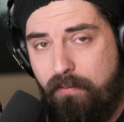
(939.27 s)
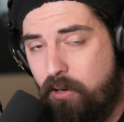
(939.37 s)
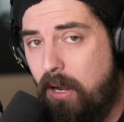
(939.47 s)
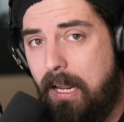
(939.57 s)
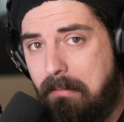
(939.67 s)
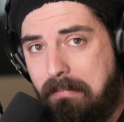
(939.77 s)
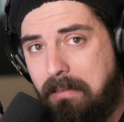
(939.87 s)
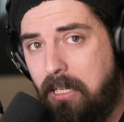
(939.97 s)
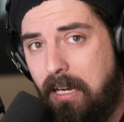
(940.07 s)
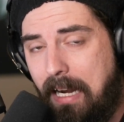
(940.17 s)
If good,
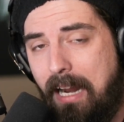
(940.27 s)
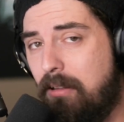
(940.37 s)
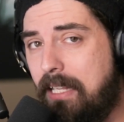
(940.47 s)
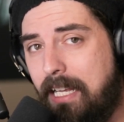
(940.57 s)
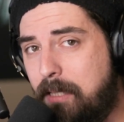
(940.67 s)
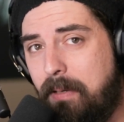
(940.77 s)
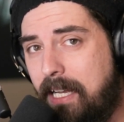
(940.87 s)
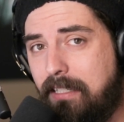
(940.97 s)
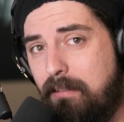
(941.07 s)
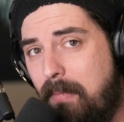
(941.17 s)
Good. I don't think it's
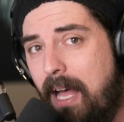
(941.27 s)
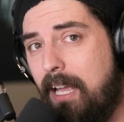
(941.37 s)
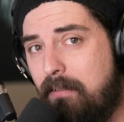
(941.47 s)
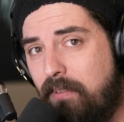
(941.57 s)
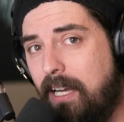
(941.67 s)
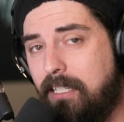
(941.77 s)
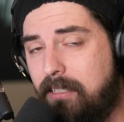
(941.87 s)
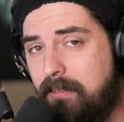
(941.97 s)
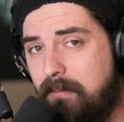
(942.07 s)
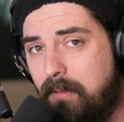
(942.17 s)
because of my
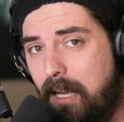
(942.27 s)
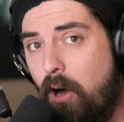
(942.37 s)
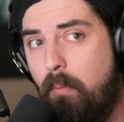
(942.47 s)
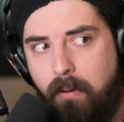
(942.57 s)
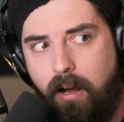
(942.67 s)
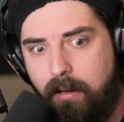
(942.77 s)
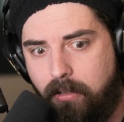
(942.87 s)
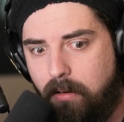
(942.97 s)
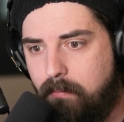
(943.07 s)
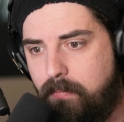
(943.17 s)
advice. I hope
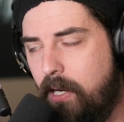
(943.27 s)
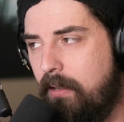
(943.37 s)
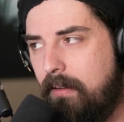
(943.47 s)
not. Don't.